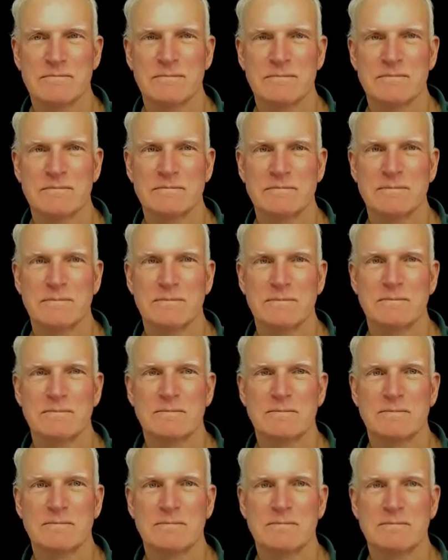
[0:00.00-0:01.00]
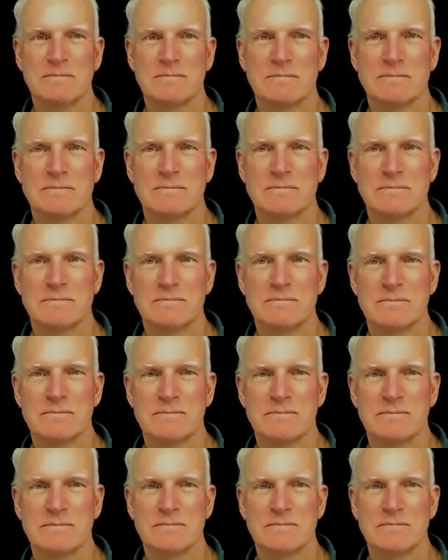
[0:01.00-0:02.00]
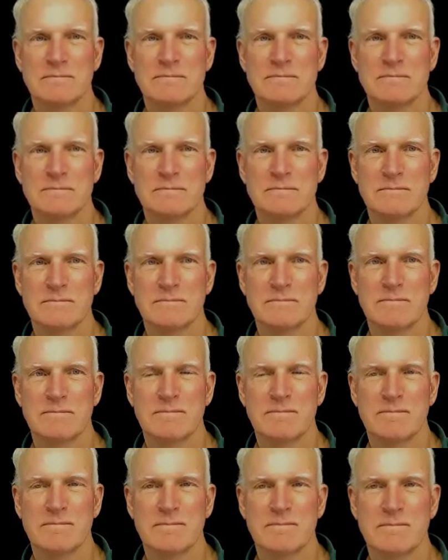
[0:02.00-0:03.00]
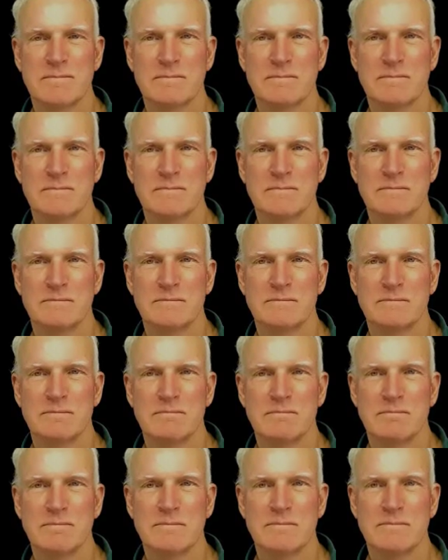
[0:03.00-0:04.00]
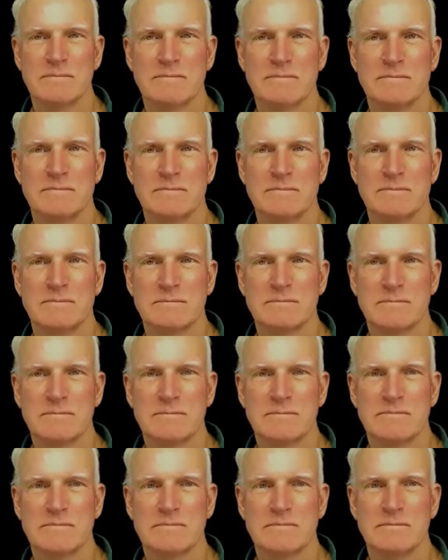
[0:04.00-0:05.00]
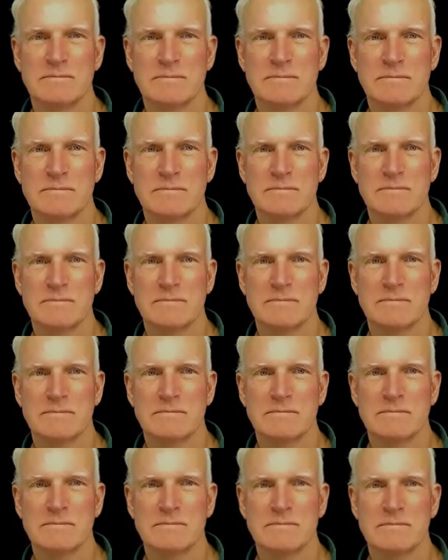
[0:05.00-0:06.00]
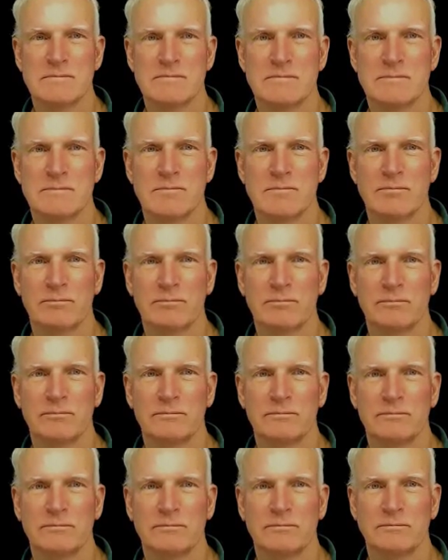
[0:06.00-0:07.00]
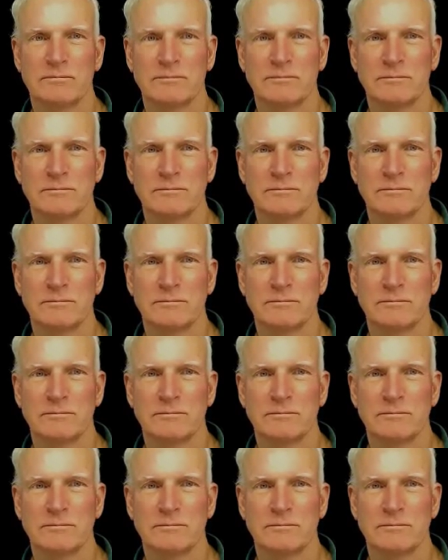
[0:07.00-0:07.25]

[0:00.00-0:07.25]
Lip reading: [no speech]